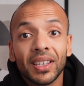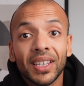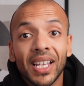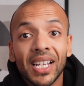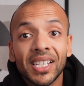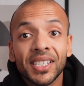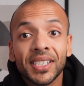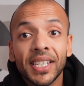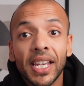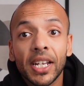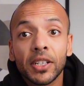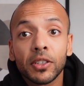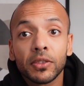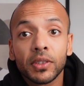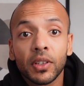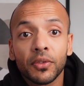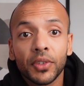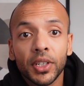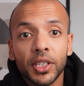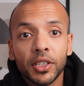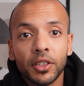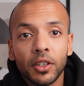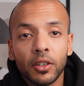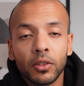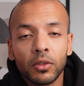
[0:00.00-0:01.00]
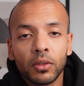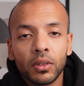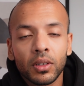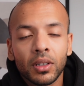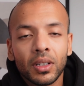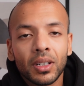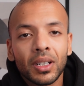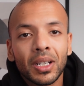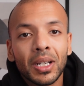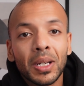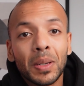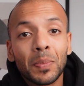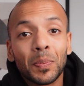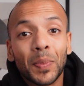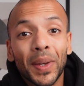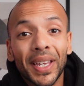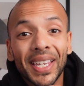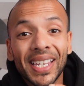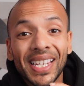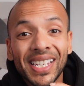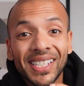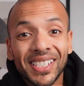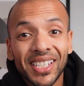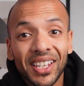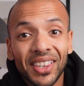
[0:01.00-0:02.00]
that's the end of the video. But
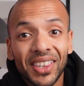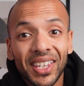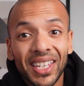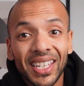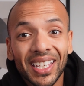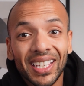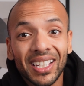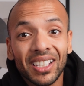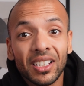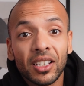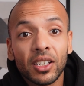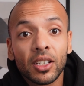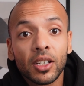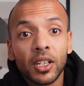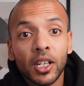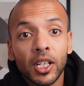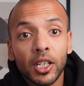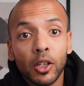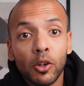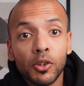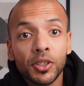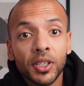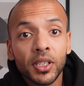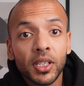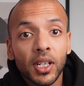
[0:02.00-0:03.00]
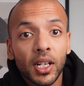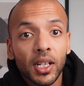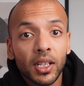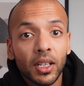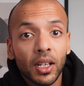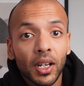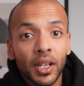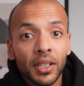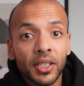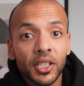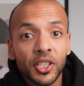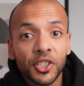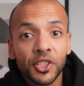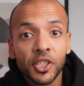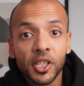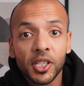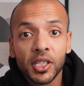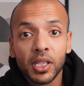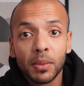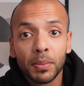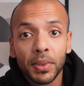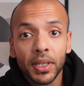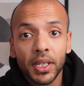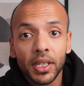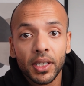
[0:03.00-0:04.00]
here's the thing, closing a client is just the
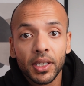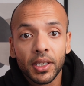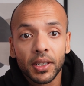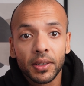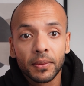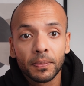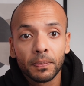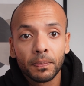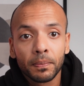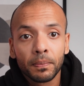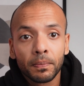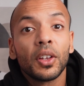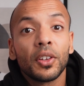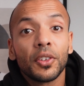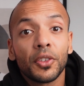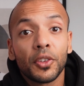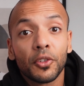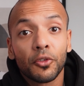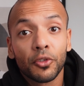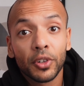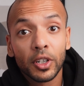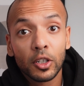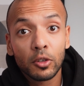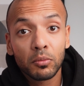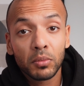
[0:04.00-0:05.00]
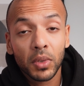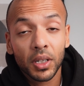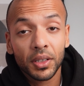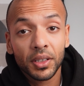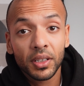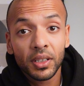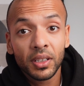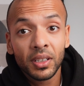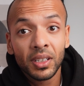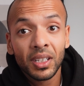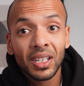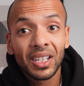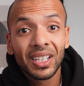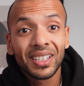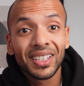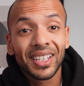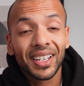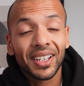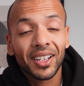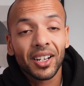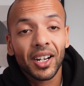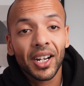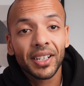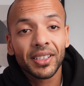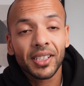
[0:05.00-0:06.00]
beginning. The real money, the
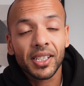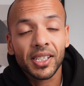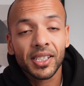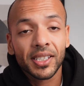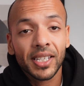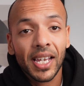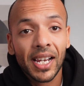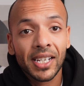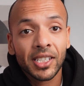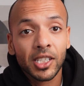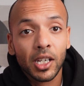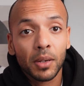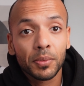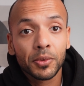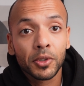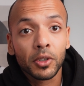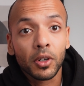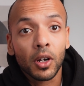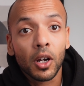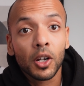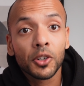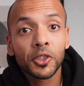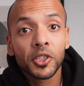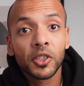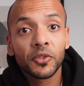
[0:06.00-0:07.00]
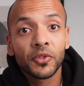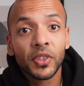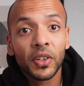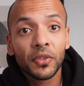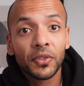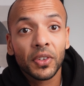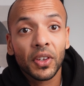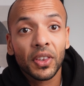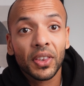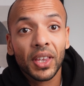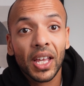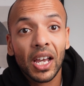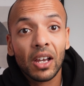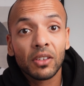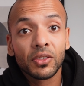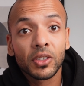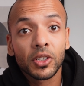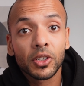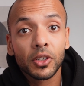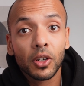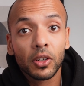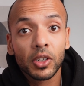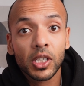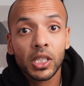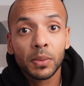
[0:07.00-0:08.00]
kind that stacks up to
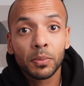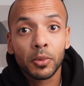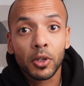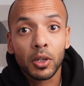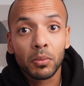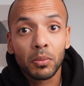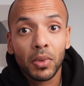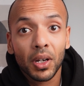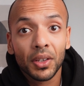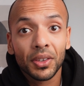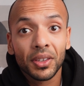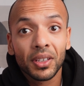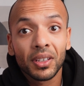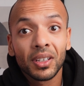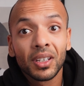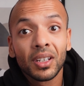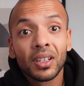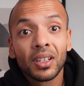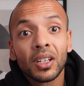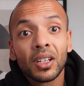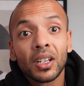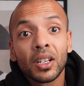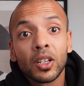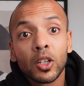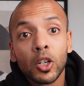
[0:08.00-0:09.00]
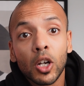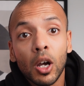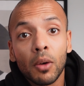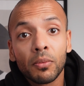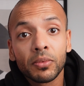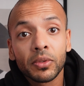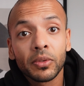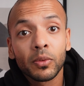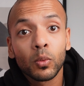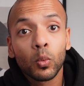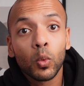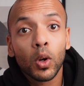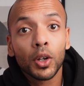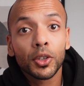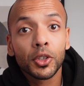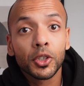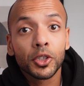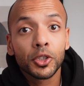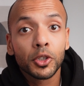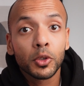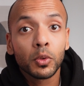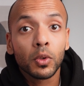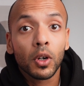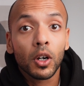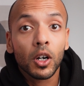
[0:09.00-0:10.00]
$150,000 per month, comes from what you
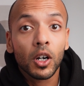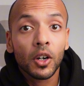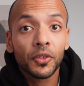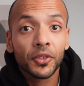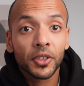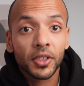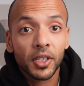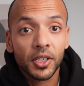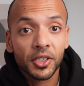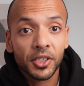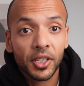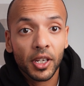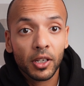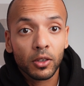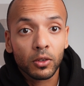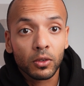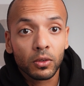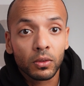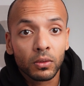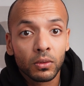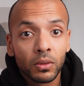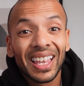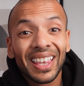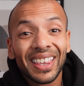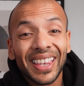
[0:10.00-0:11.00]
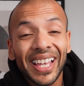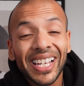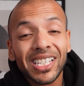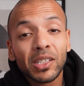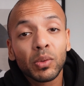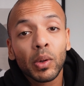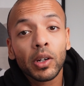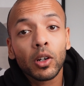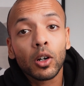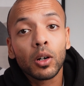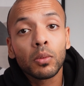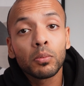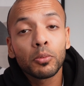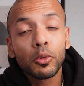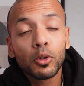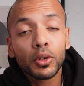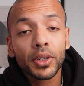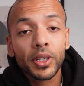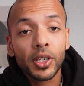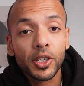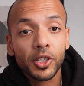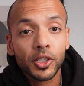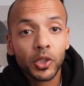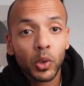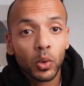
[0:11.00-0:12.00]
do after the sale. That's why onboarding
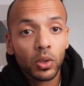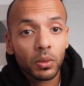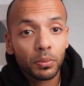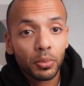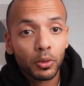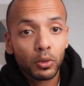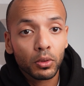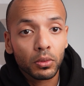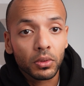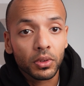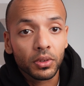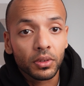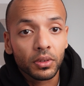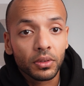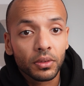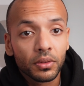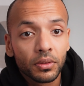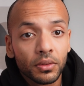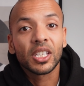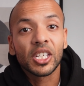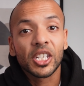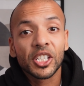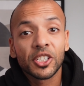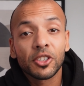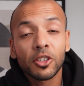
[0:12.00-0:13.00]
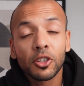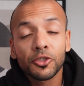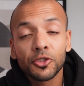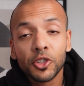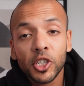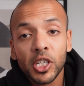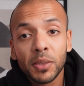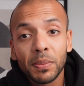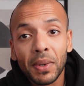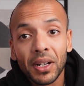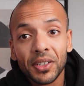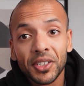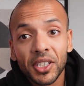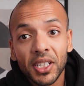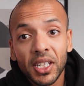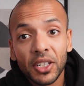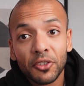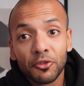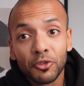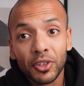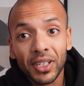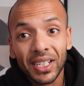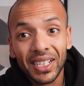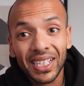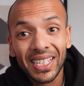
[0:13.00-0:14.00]
is so important. It's not just about
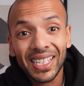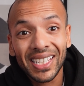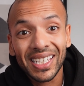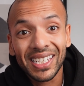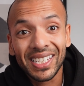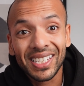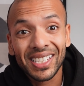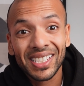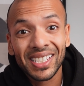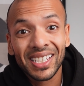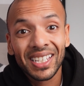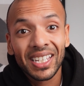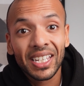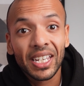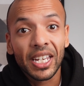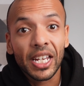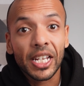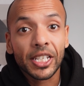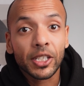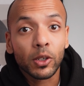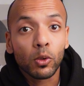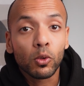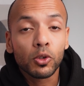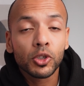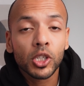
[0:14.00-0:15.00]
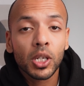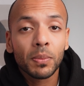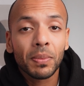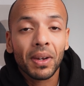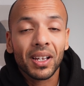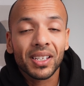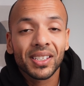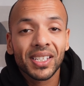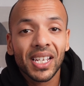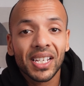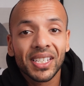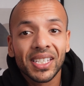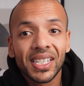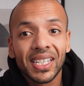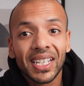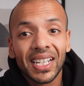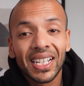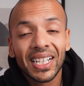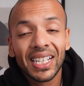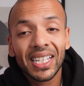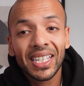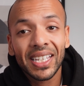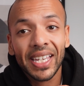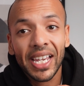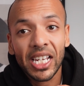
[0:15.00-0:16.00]
delivering leads, it's also about setting
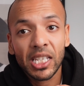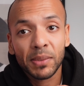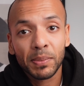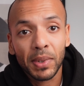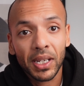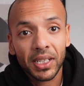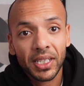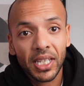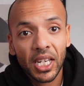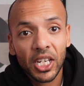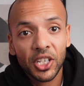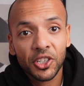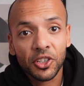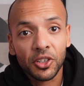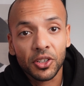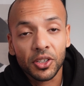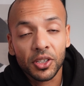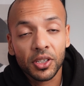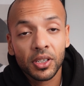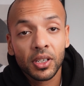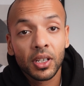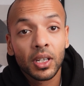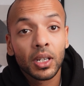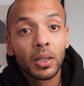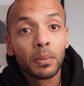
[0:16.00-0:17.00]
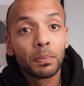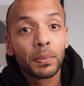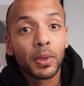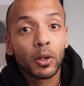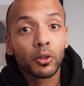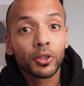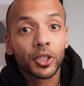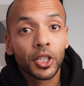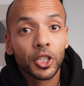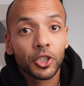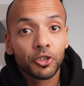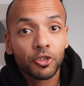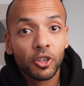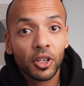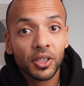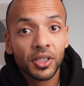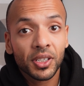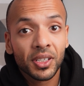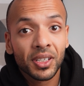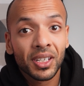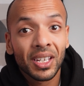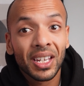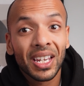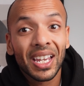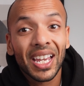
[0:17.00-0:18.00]
clear expectations, building
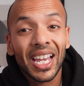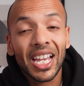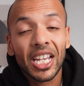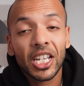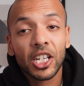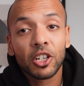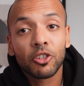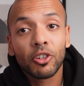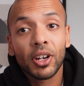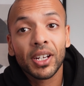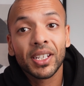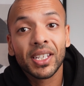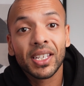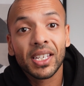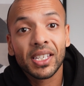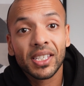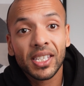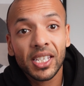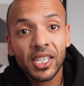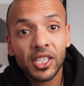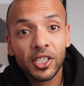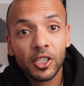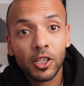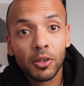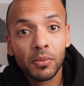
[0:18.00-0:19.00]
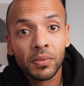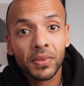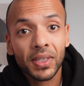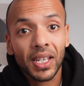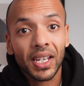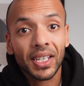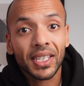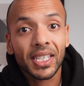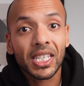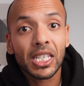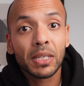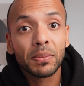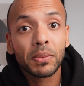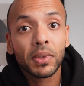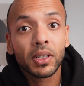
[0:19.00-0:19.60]
trust, and creating systems that keep